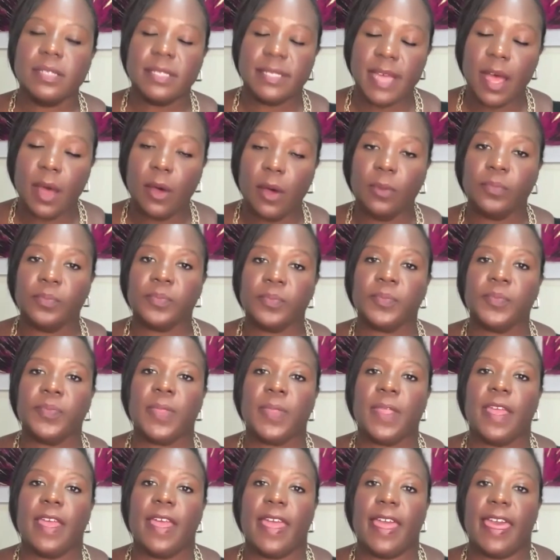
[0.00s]
So,
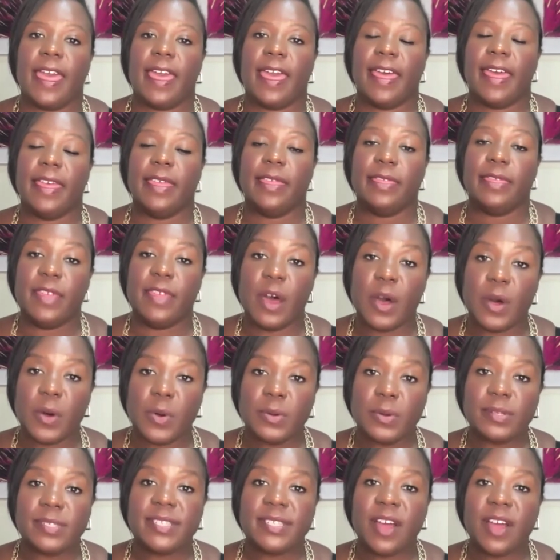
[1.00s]

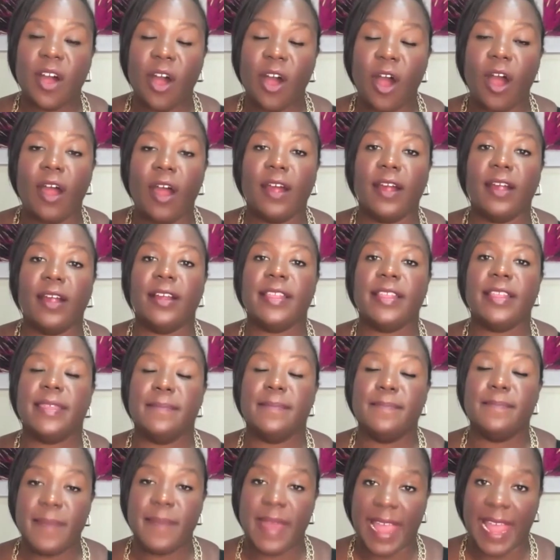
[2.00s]
those are
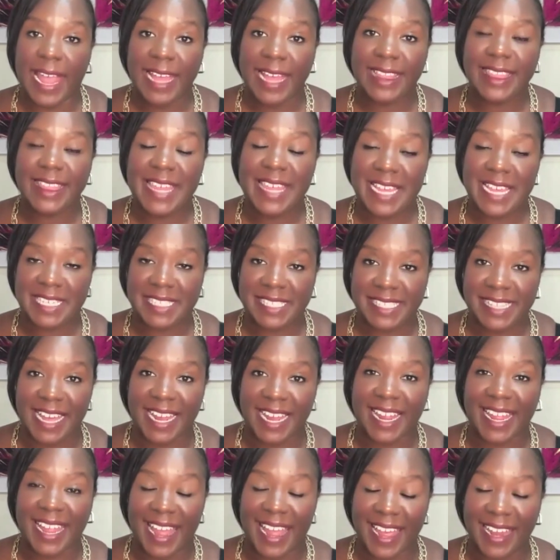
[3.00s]
the main things
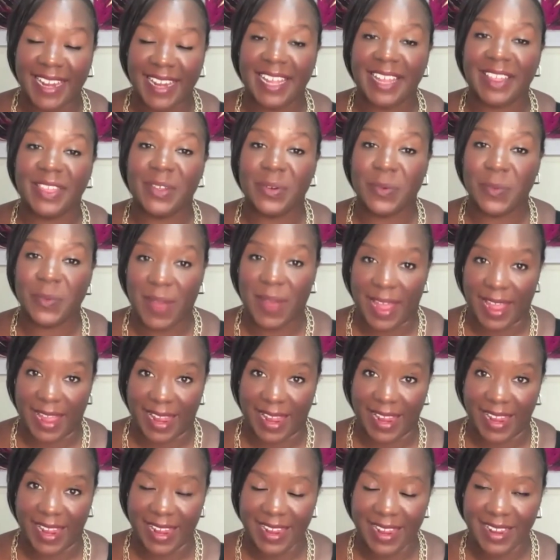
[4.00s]
that get in the
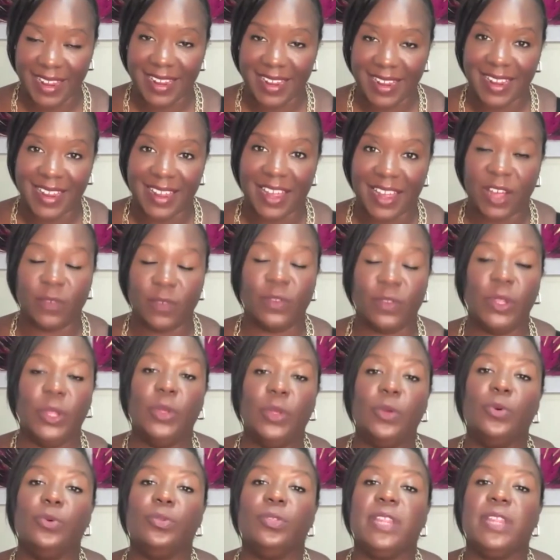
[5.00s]
way of
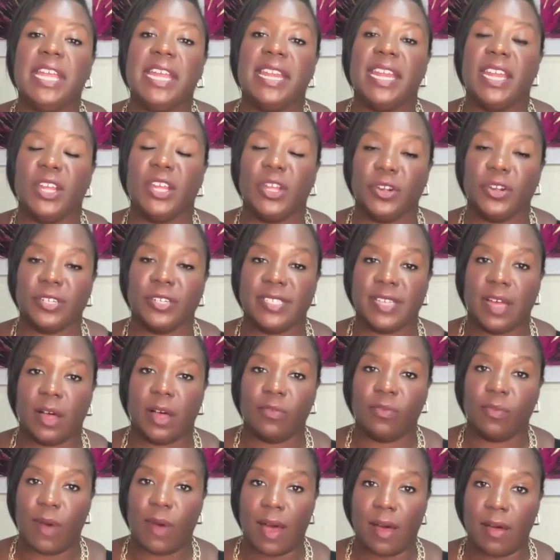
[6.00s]
you leading
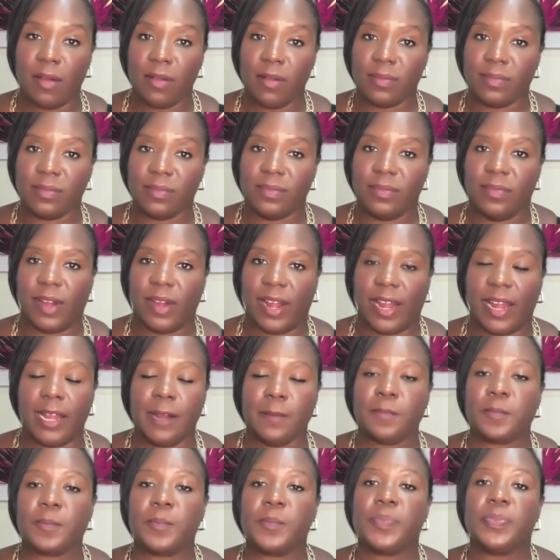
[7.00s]
yourself well,
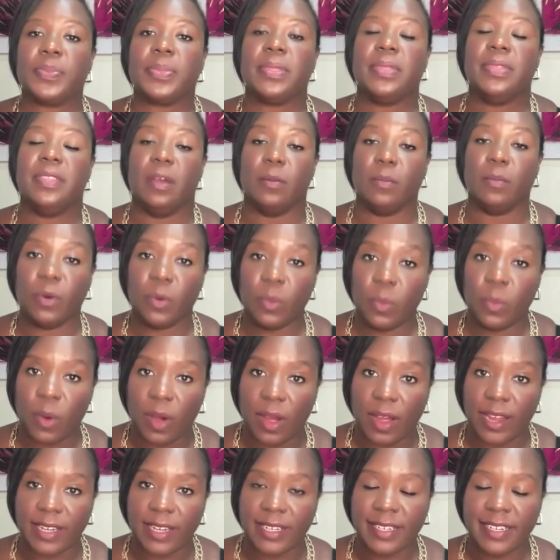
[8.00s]
right? Number
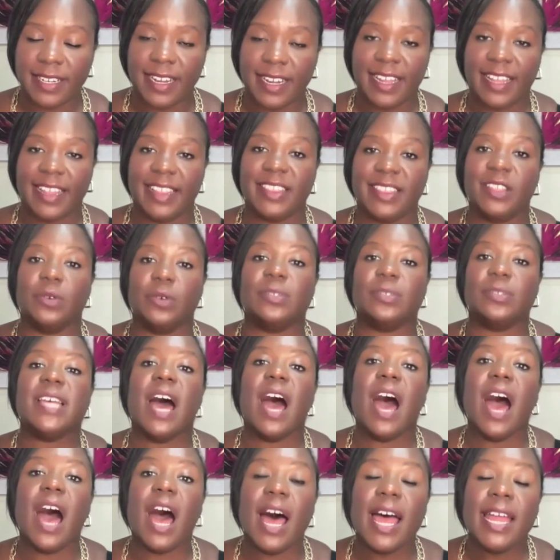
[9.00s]
one, those
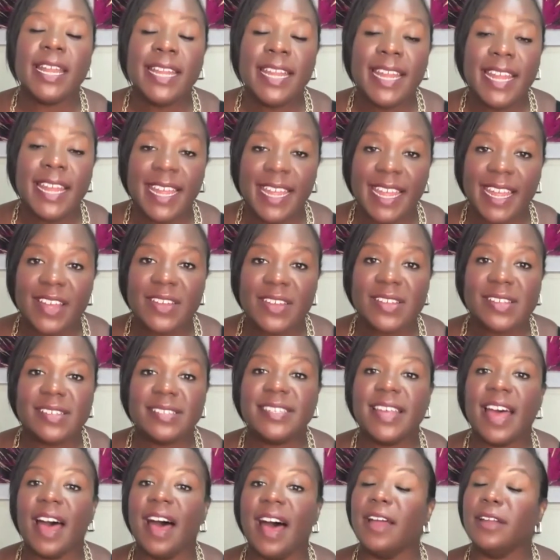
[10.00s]

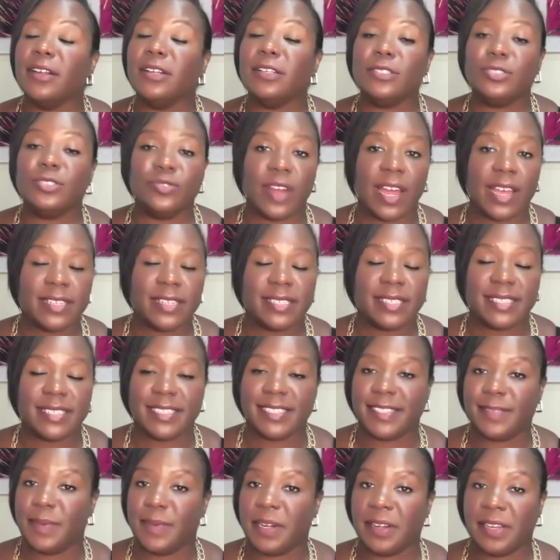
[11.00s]
unhealed, unaddressed
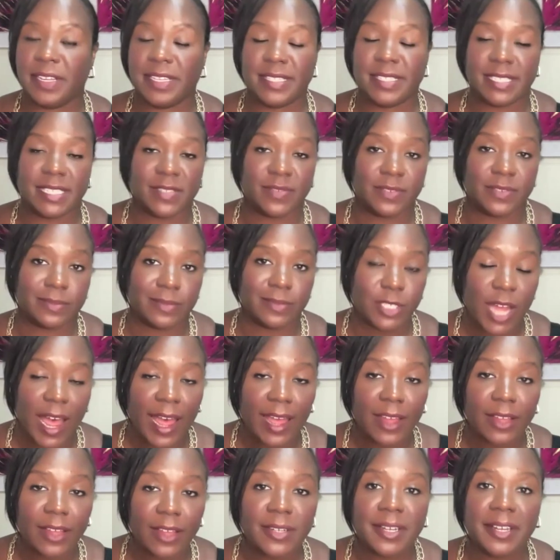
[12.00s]
experiences from
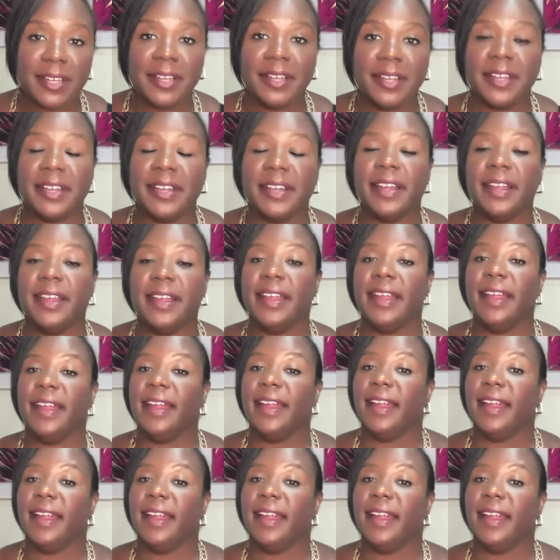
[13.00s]
childhood,